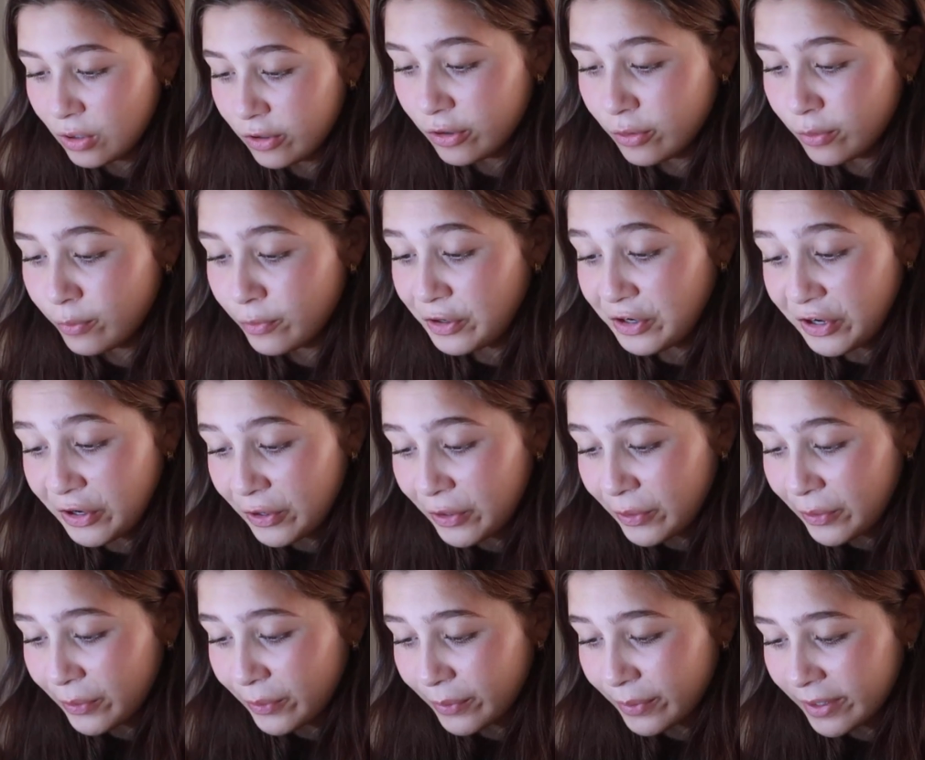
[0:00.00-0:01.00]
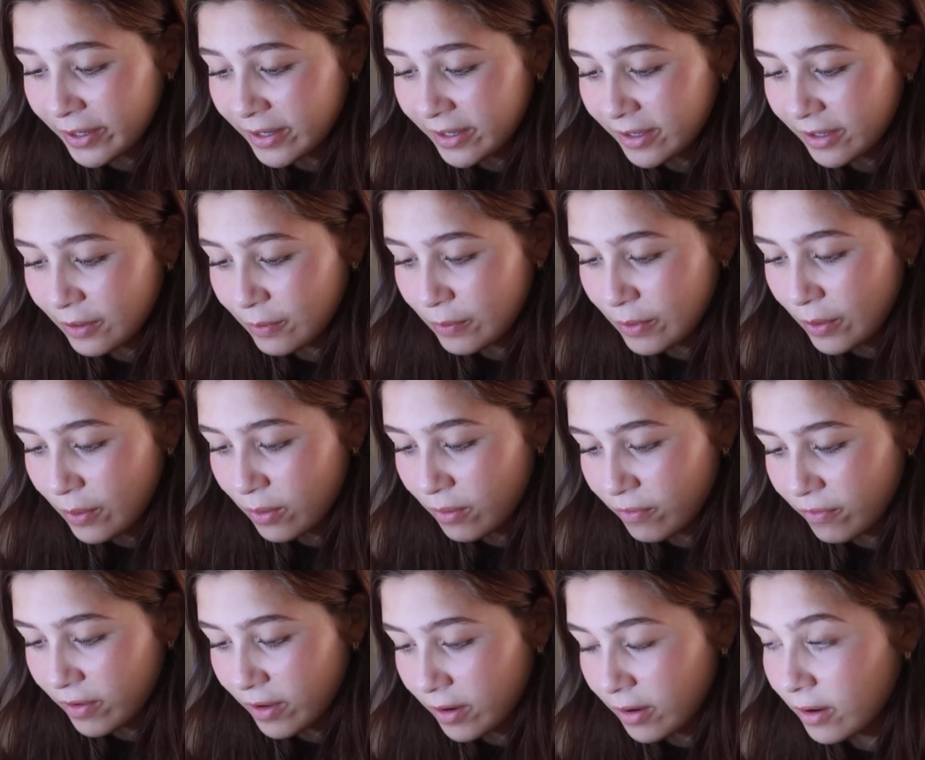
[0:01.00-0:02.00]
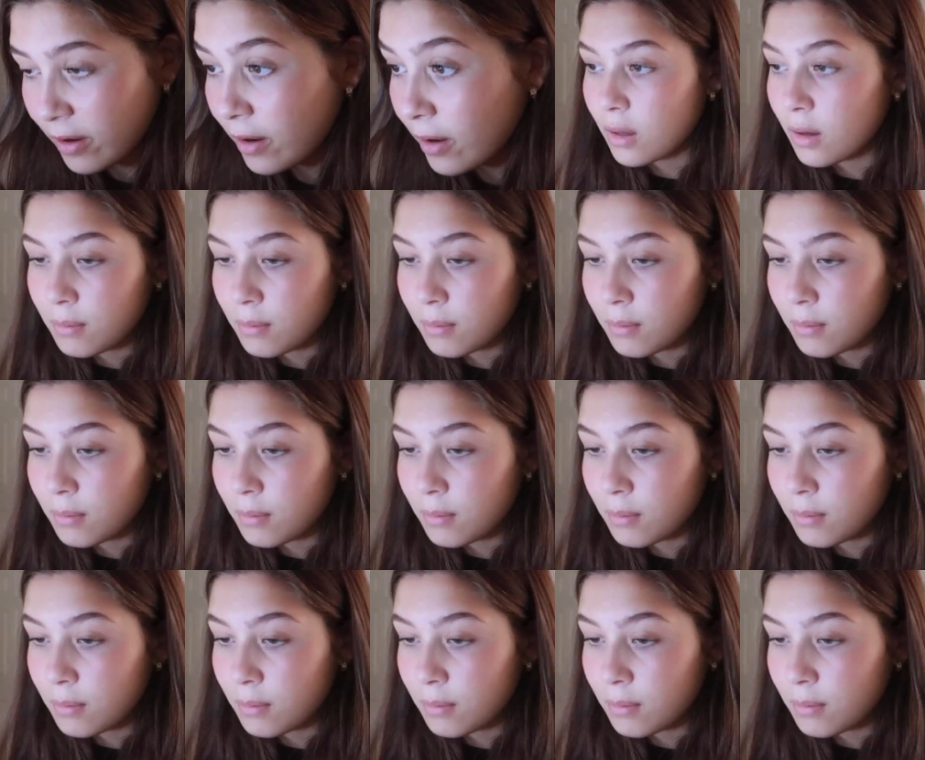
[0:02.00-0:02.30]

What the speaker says: you know the fear.